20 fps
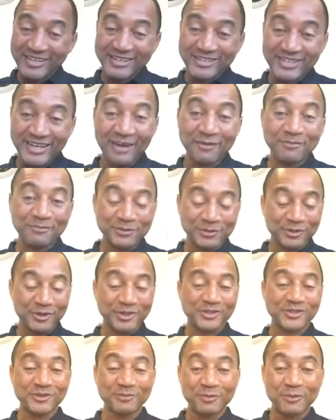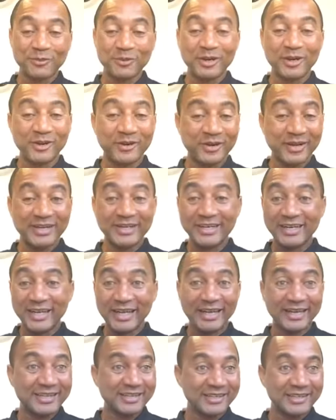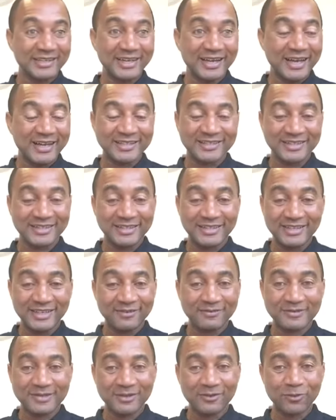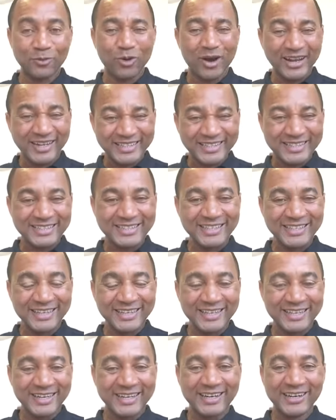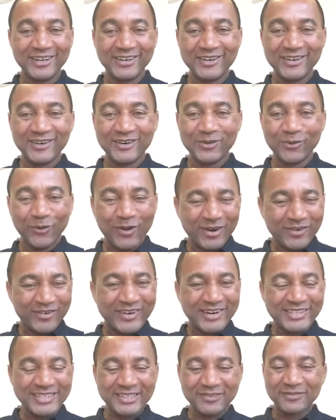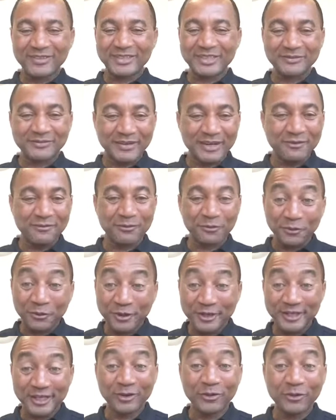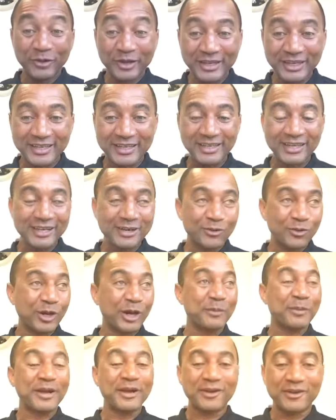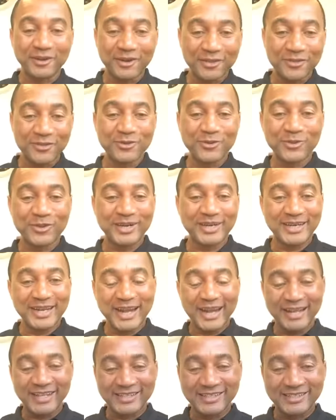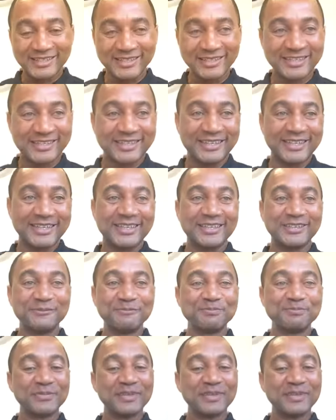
So I'm sure some people are already like asking themselves, what? 175 quid a week? What am I gonna do with that? You see?